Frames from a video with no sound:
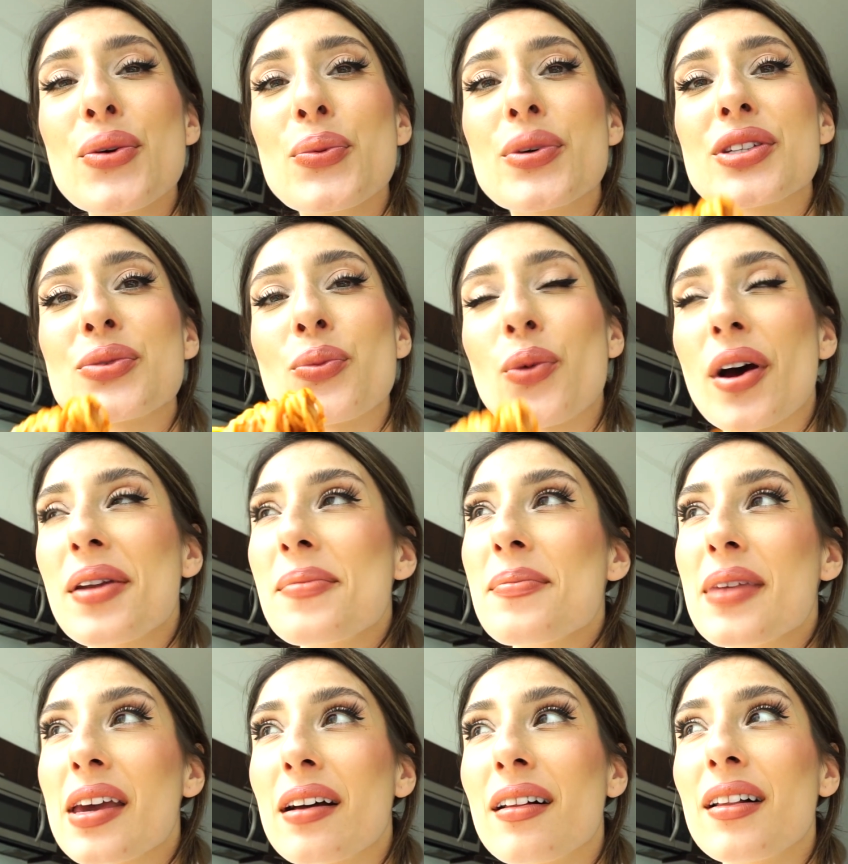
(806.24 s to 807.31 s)
was one
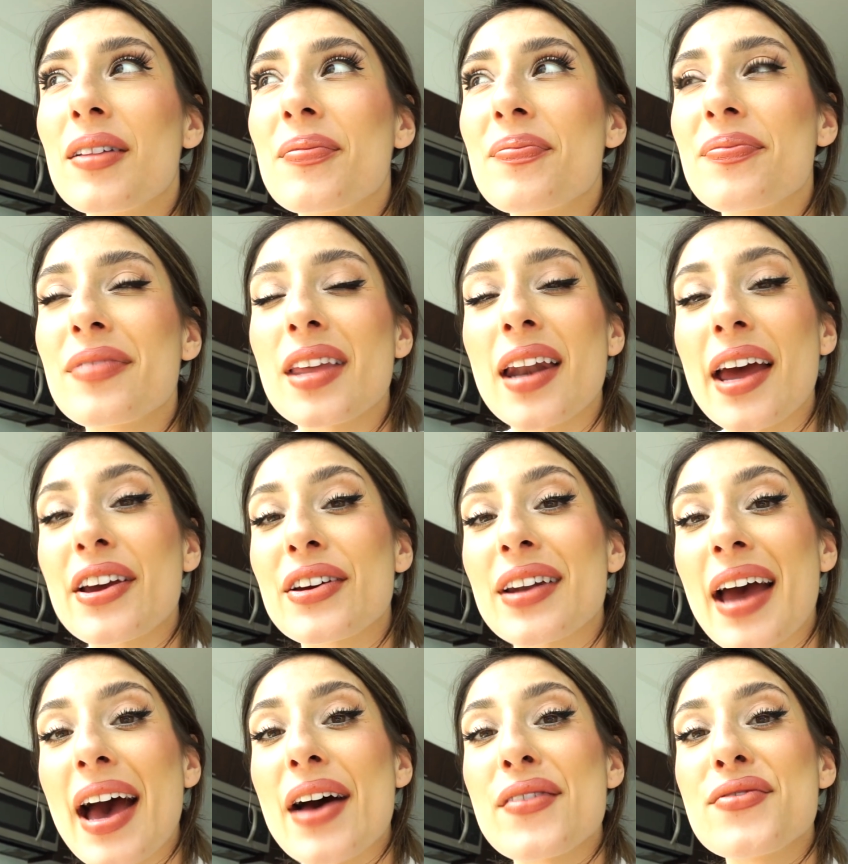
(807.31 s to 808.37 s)
meal that I could
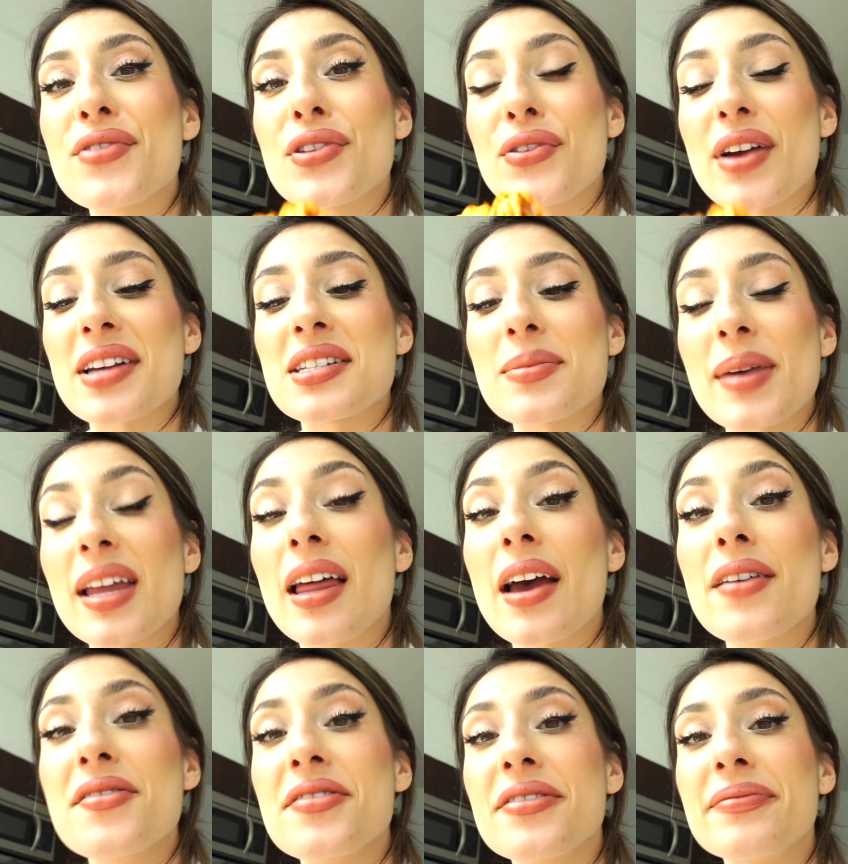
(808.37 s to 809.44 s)
have for the rest of my
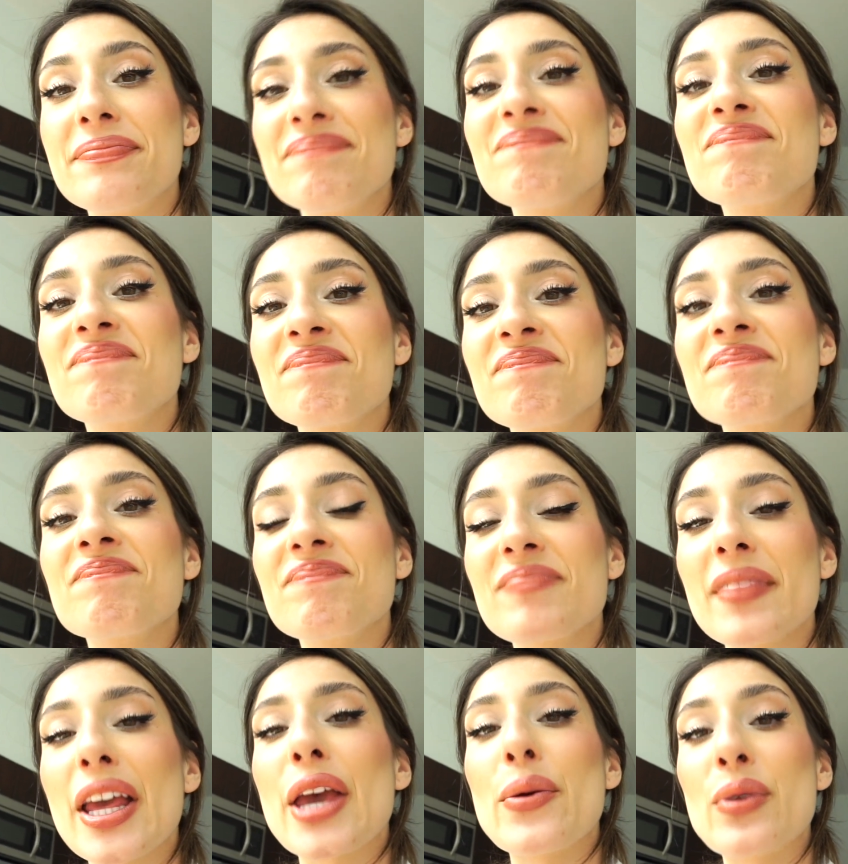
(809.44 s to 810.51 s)
life,
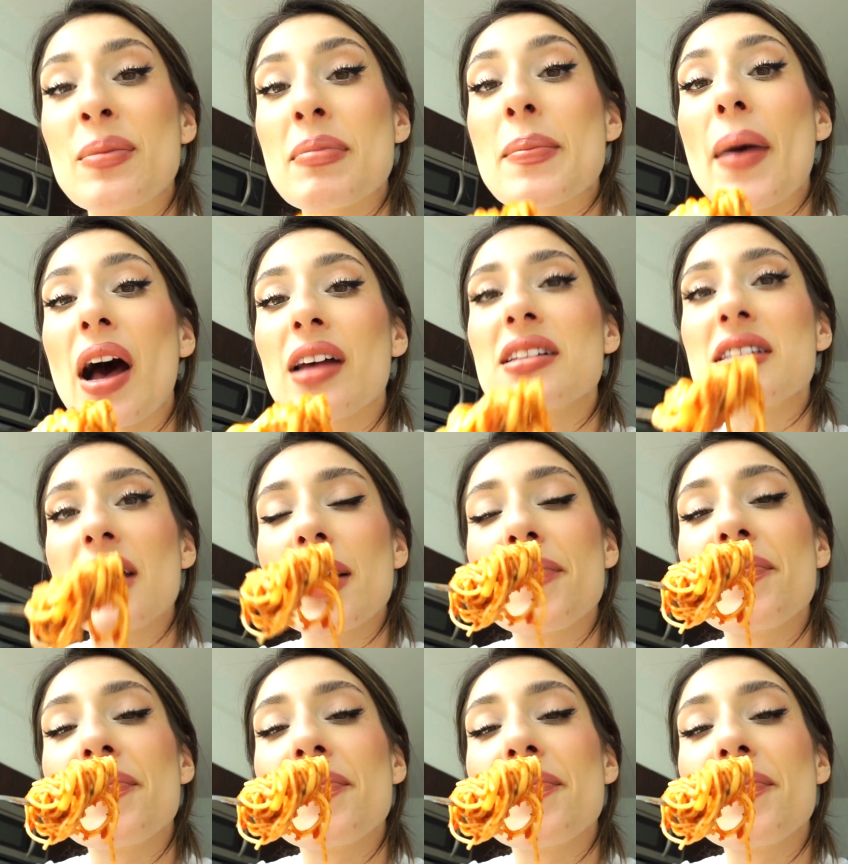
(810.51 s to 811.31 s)
it would be pasta.